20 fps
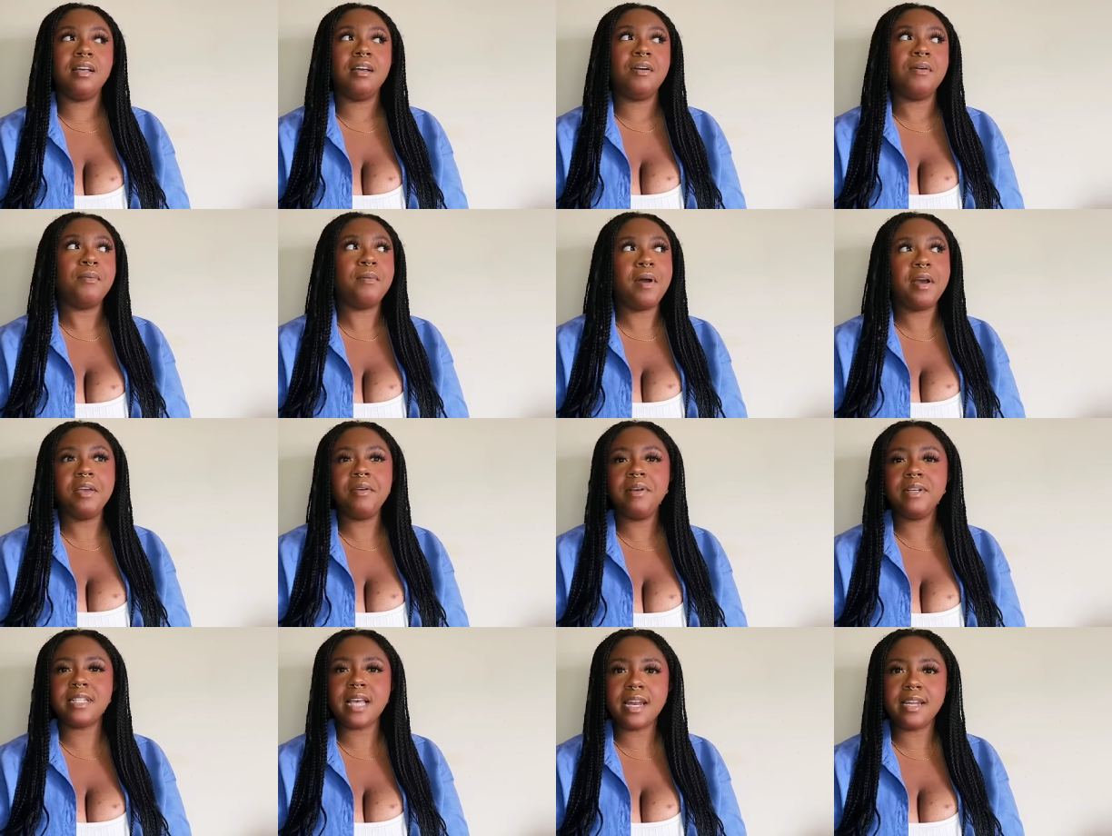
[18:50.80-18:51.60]
Why are you
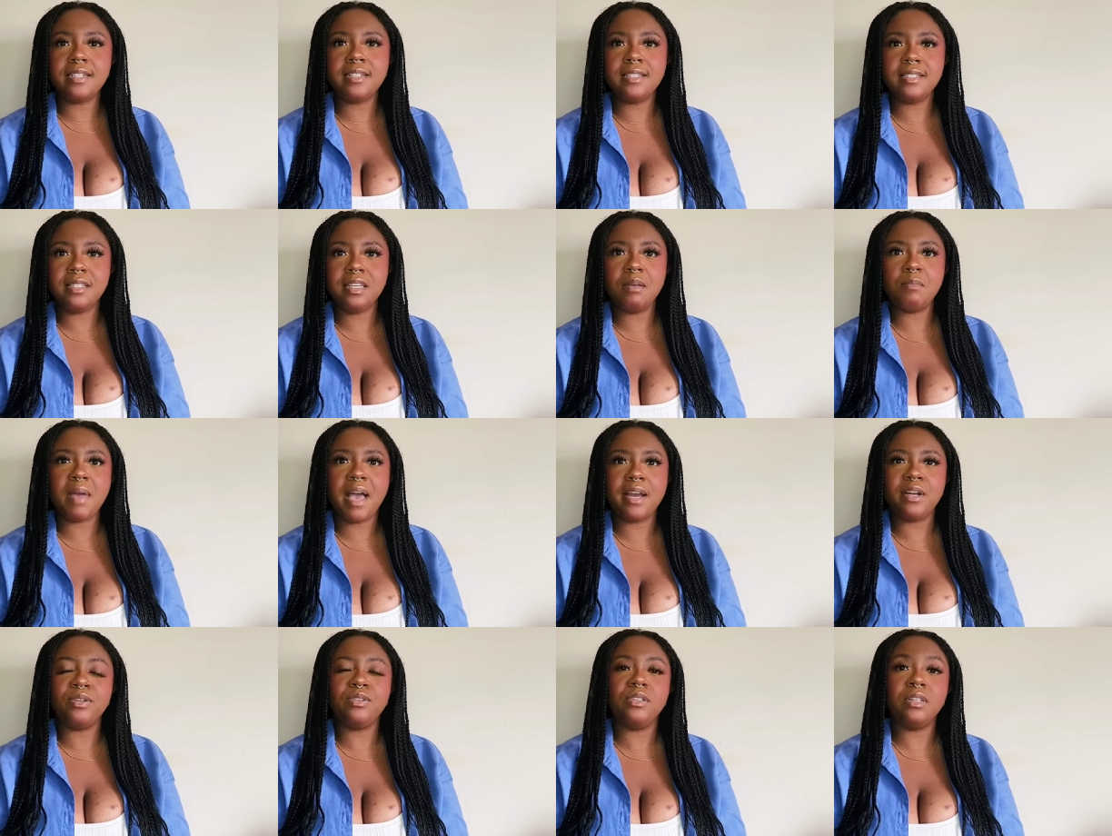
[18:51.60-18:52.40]
excited to see a
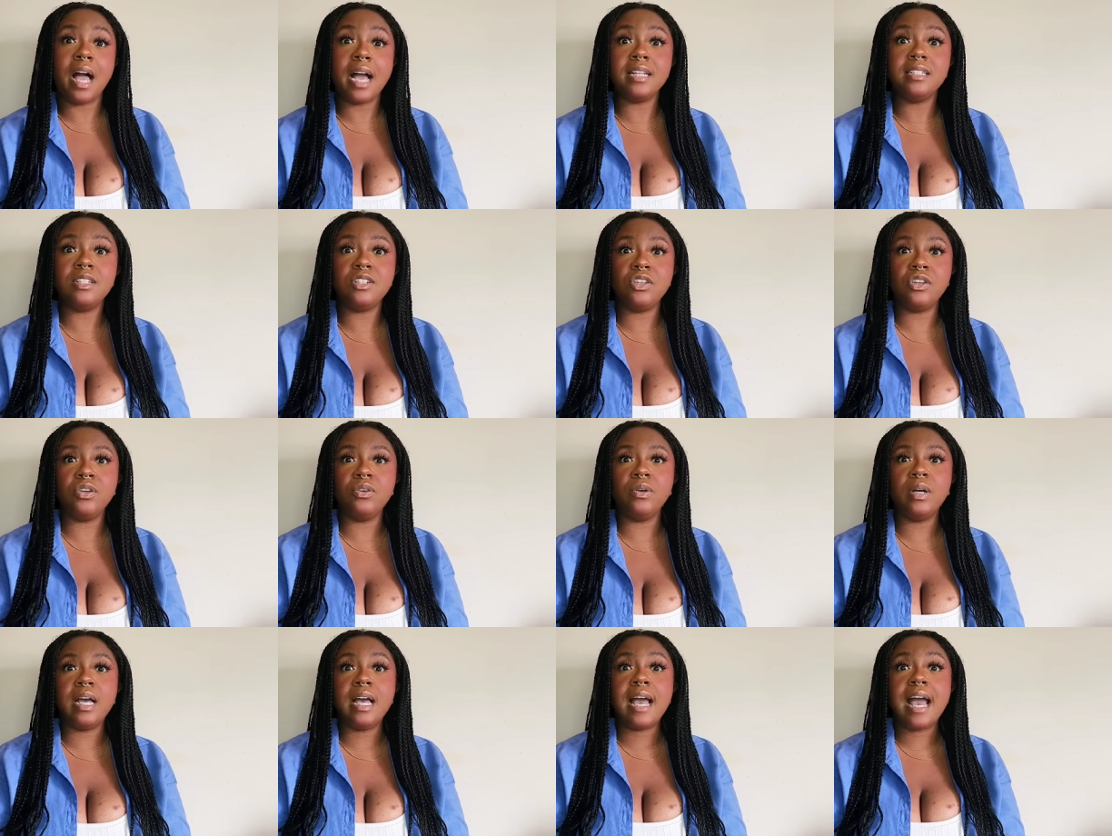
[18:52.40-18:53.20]
man who lied to you,
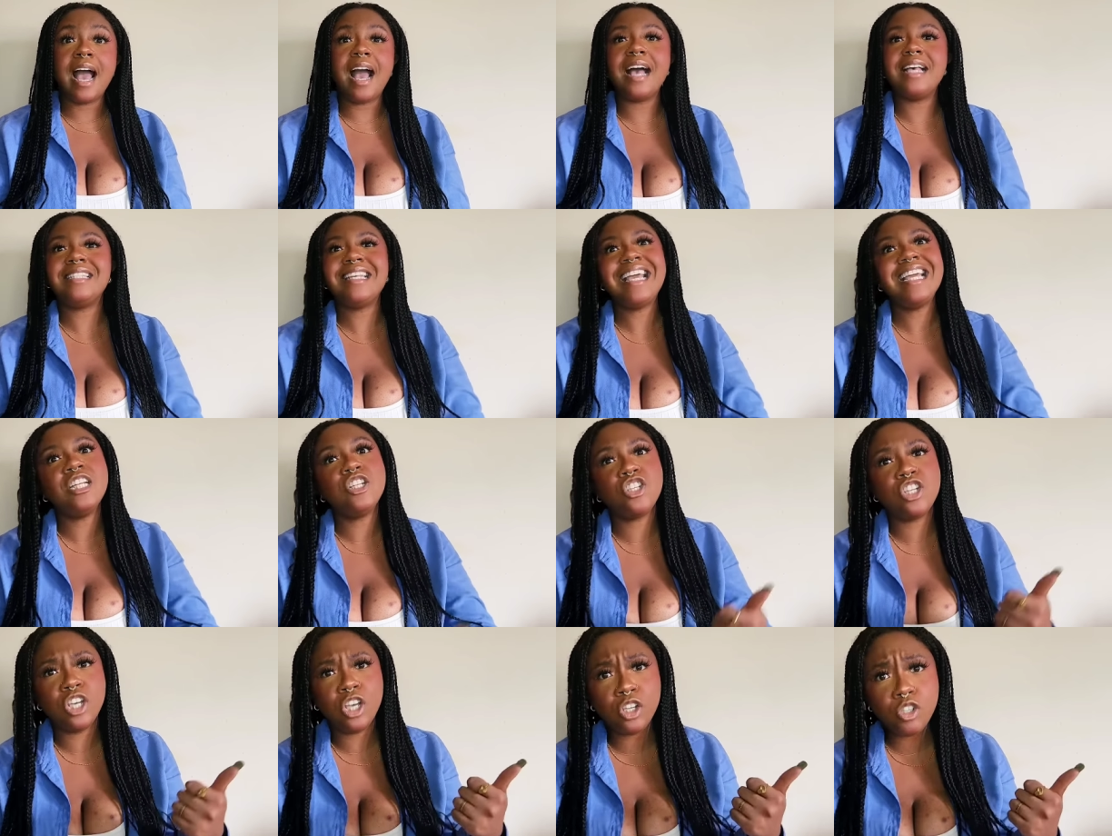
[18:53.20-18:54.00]
has eight
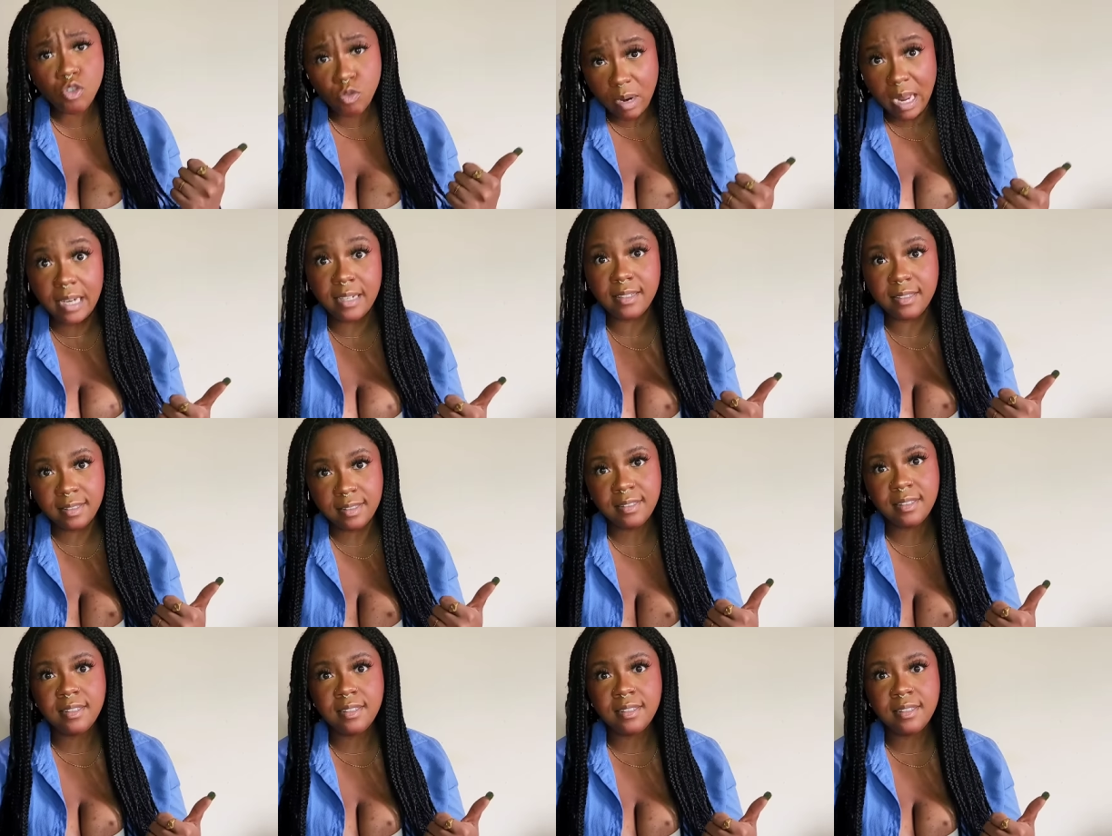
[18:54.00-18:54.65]
children,